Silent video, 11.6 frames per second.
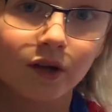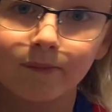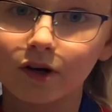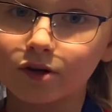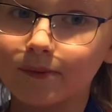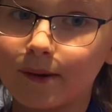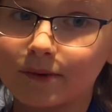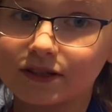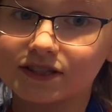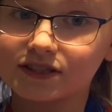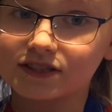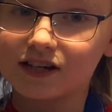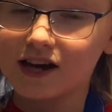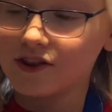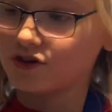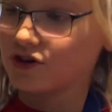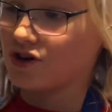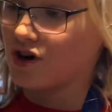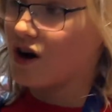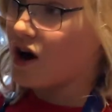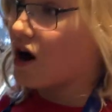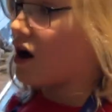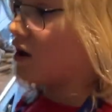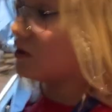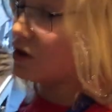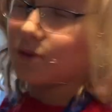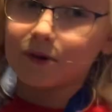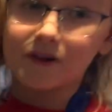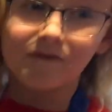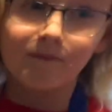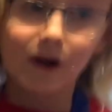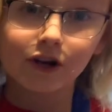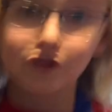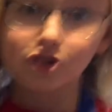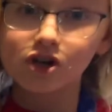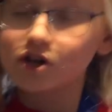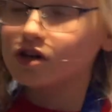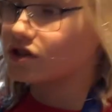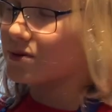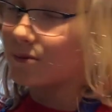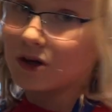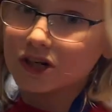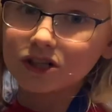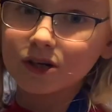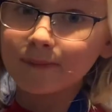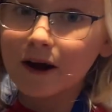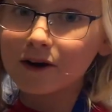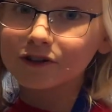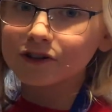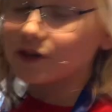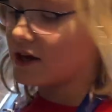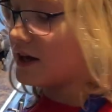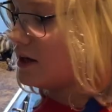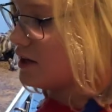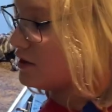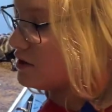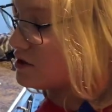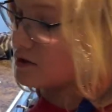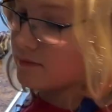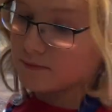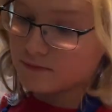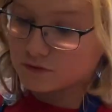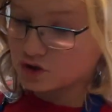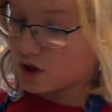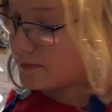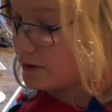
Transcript: butter by mixing together a little bit of butter, some garlic powder, and some dried